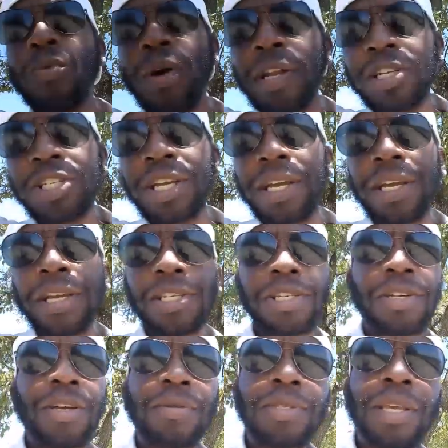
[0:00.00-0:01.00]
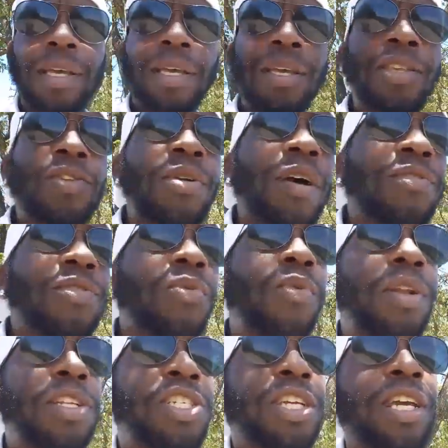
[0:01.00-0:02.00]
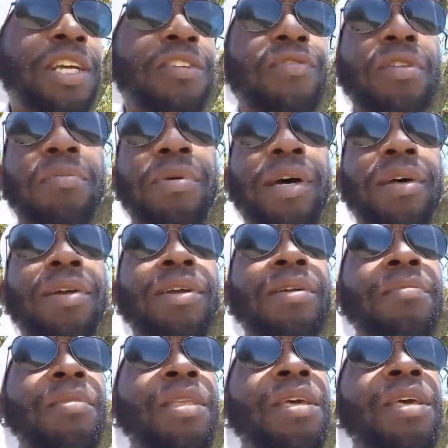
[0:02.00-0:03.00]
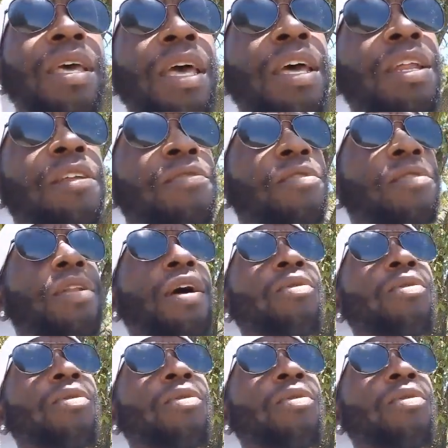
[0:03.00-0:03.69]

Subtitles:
to want to change, you know what I'm saying? You have to want to change for the better. And if you're